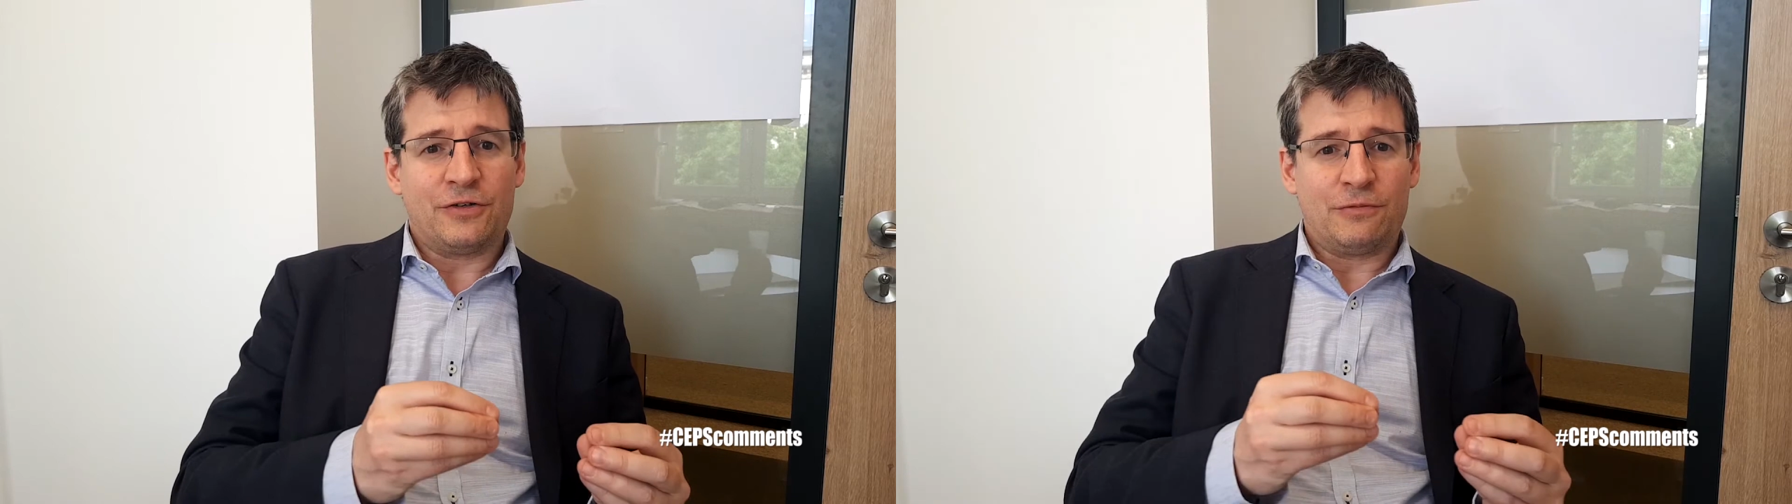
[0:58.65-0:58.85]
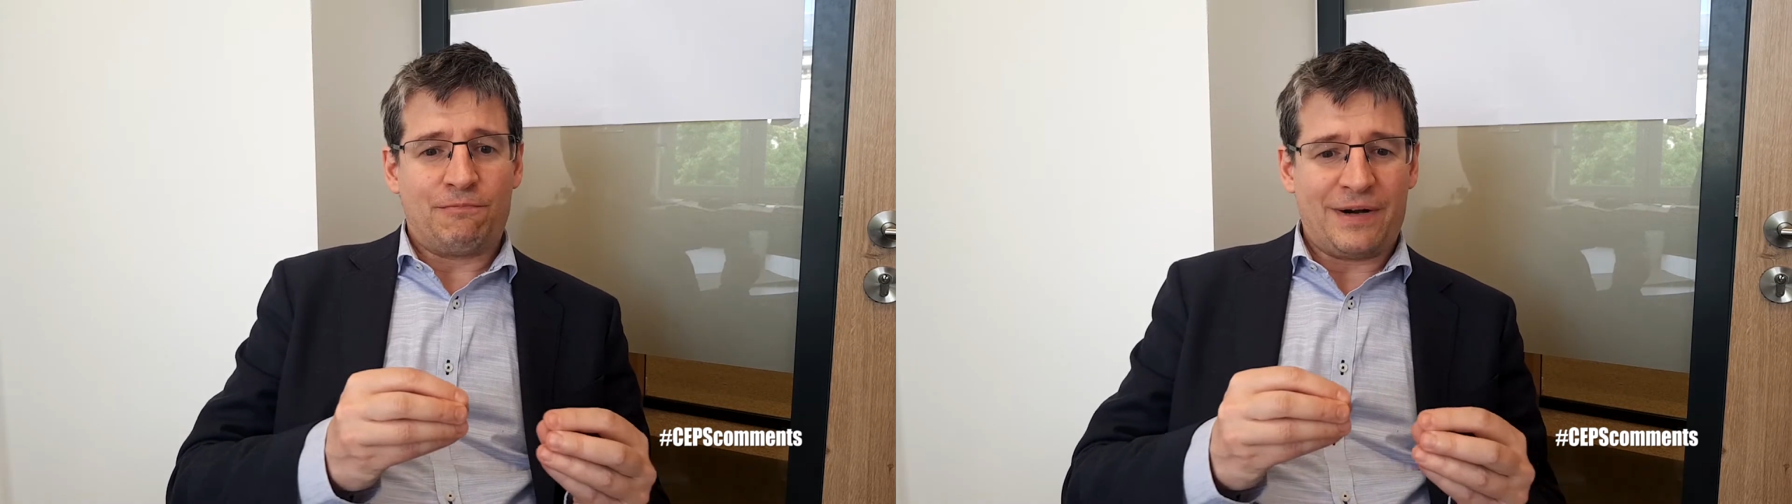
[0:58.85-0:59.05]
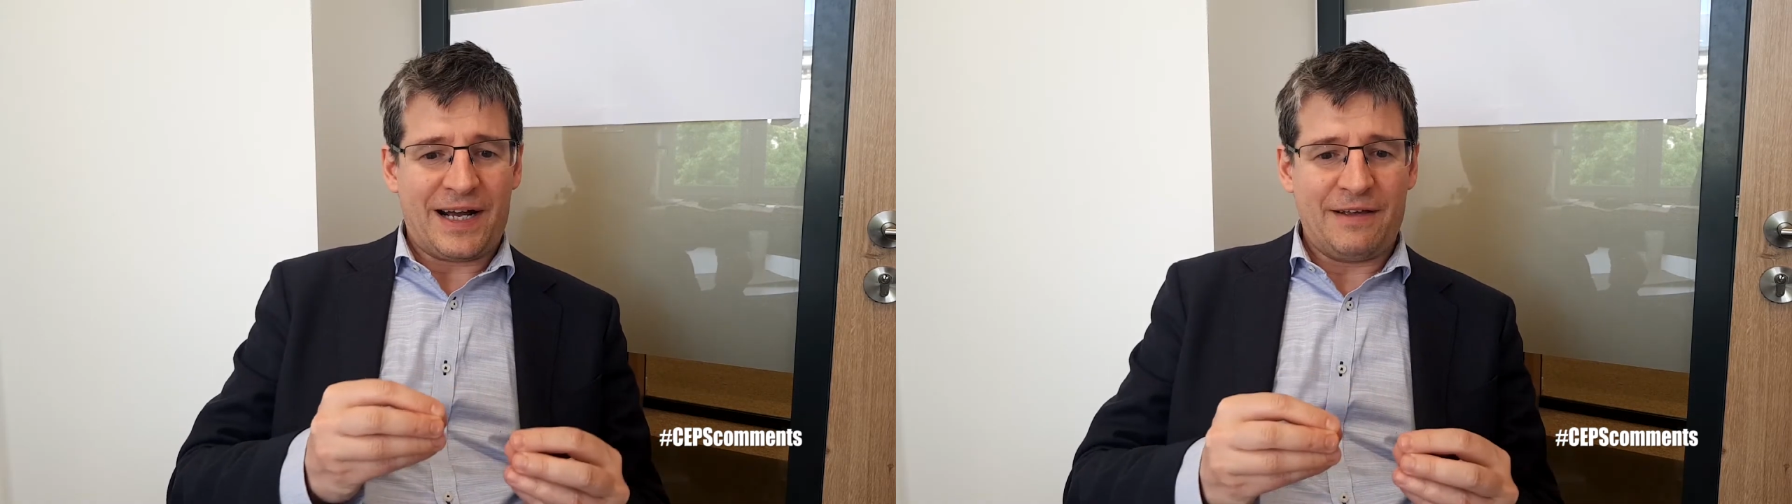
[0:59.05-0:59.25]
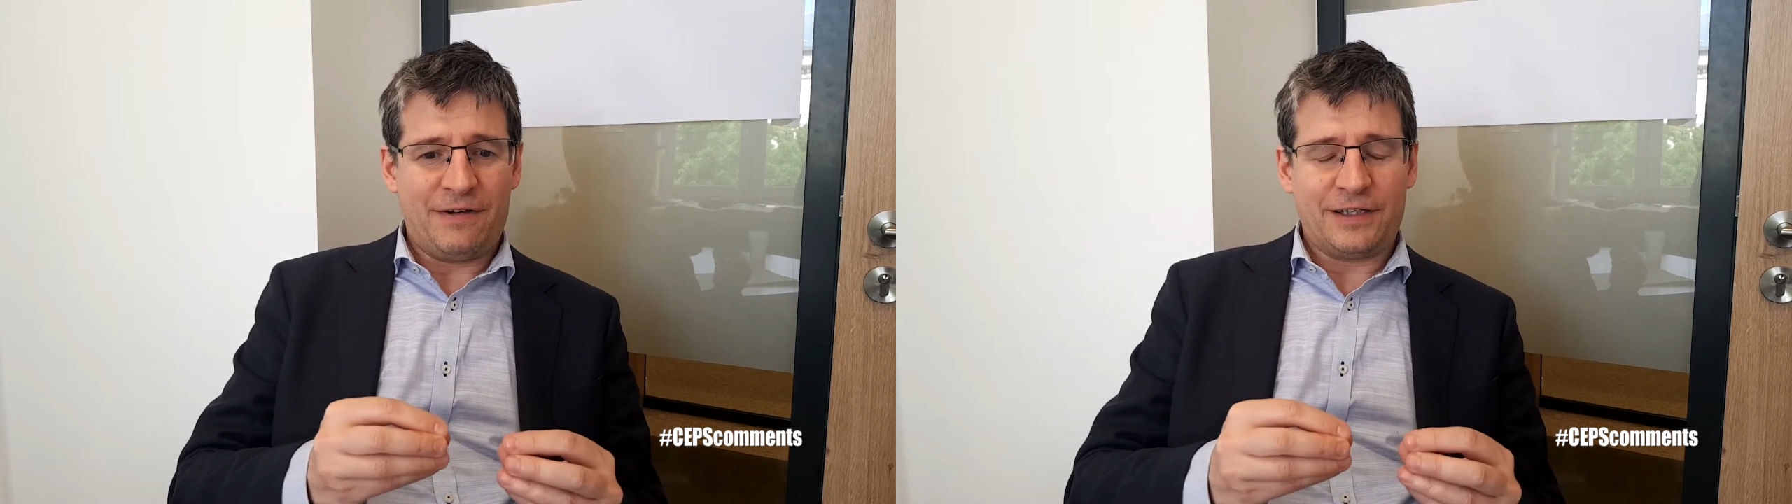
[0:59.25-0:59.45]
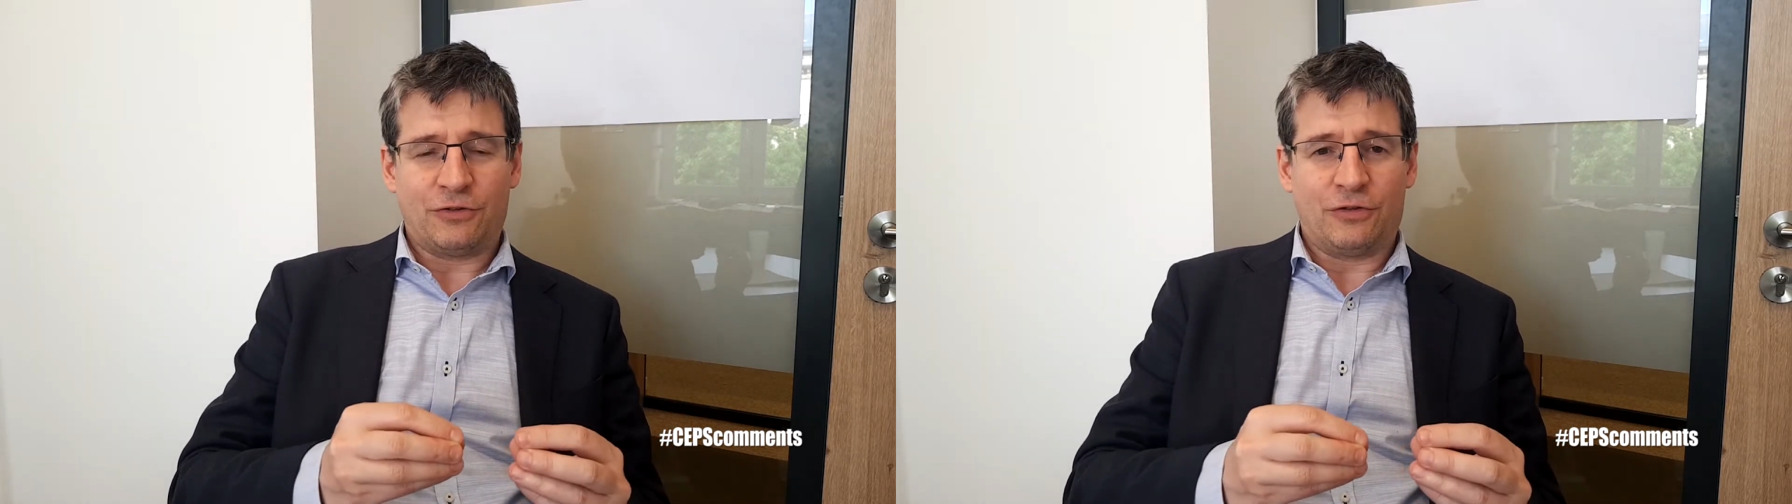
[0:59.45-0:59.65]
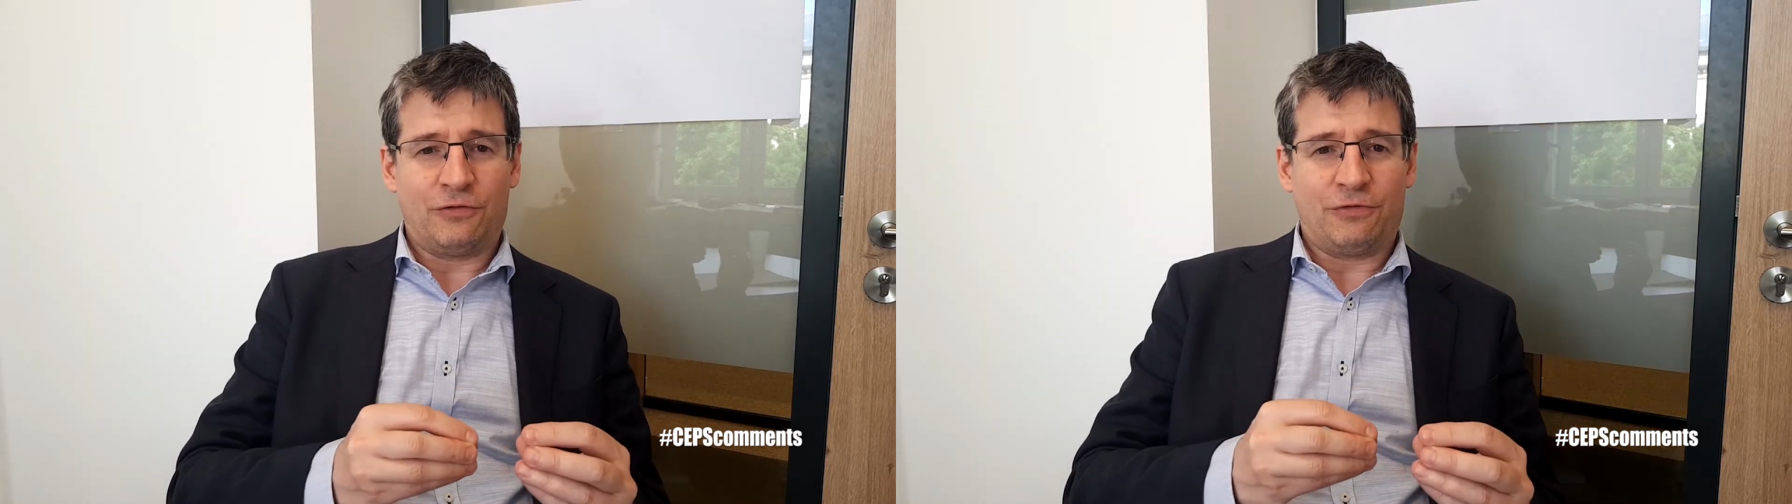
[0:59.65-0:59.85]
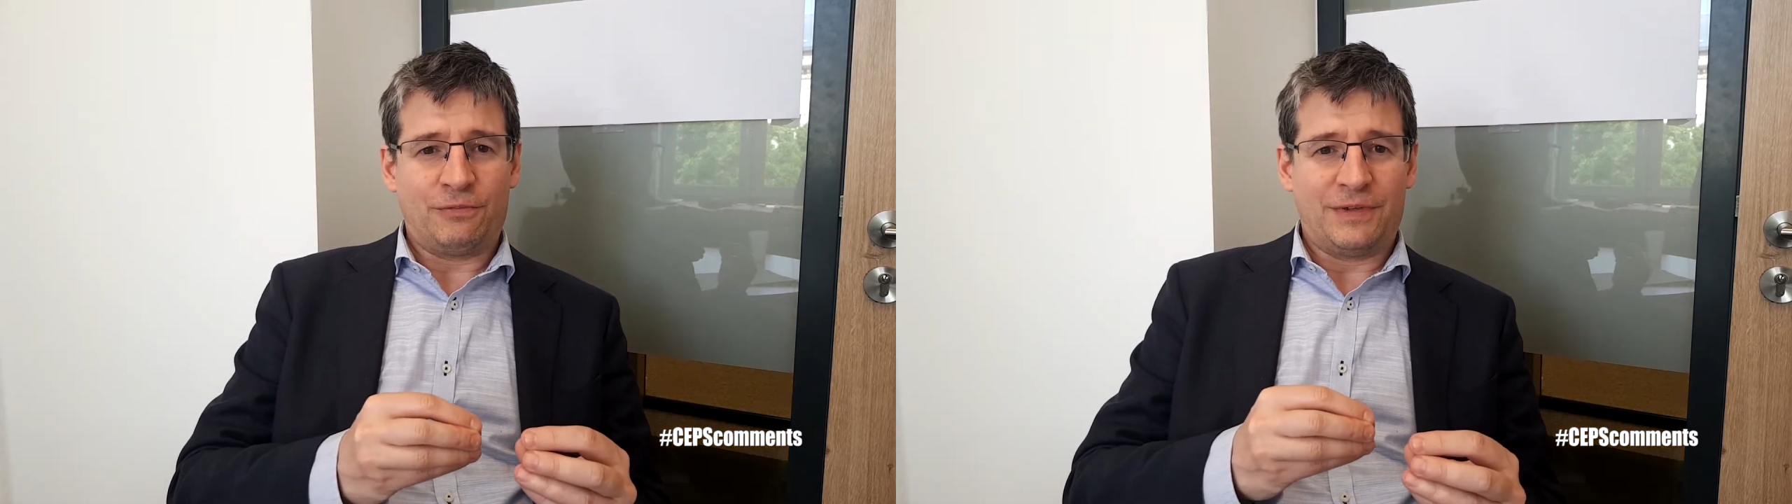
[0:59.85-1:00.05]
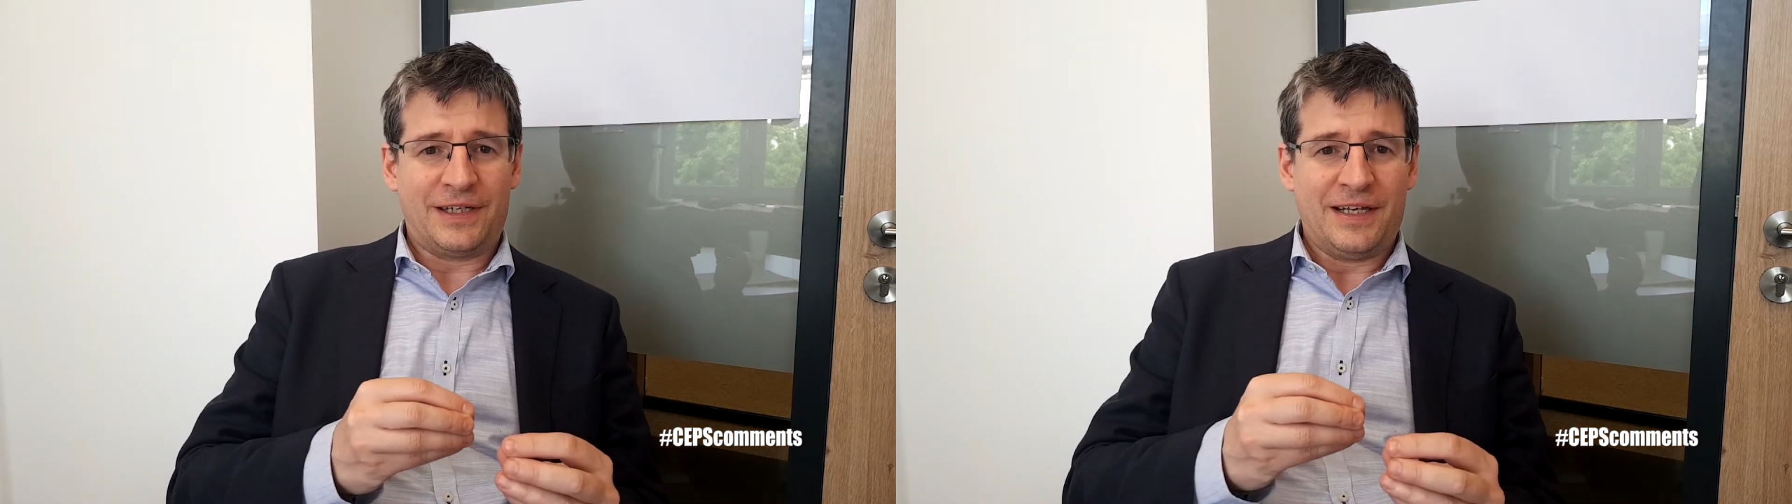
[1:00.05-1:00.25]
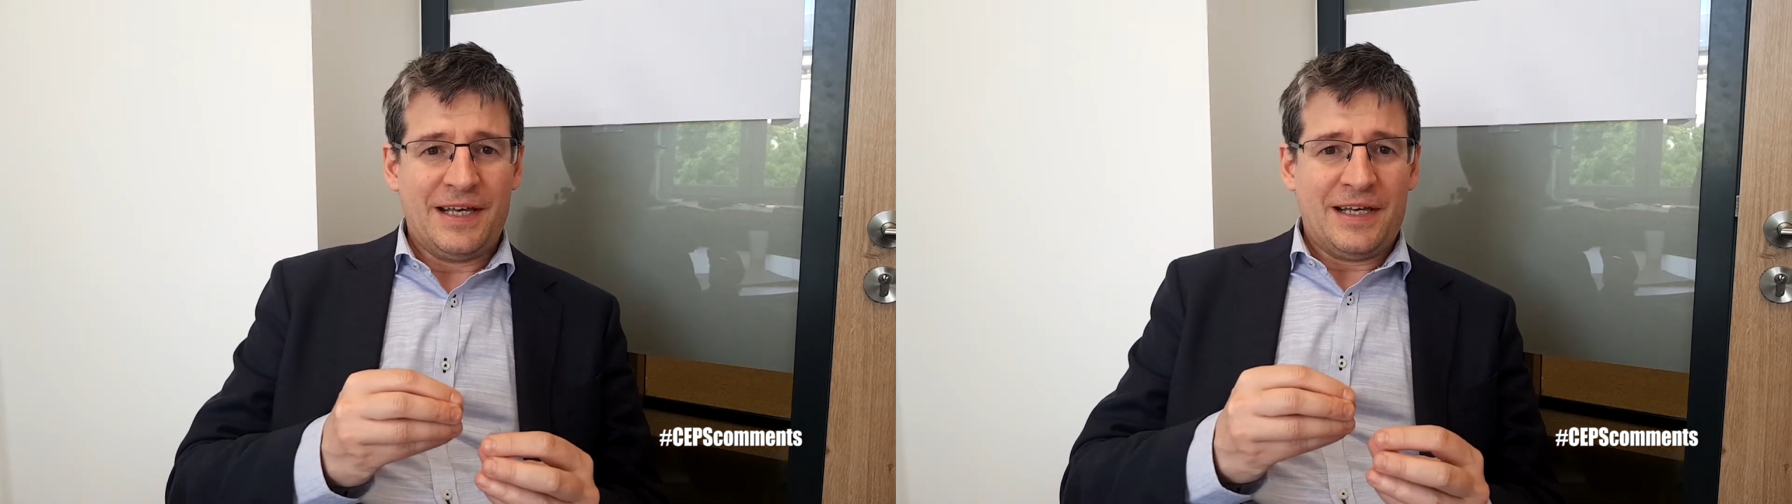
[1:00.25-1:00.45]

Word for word: or private or from the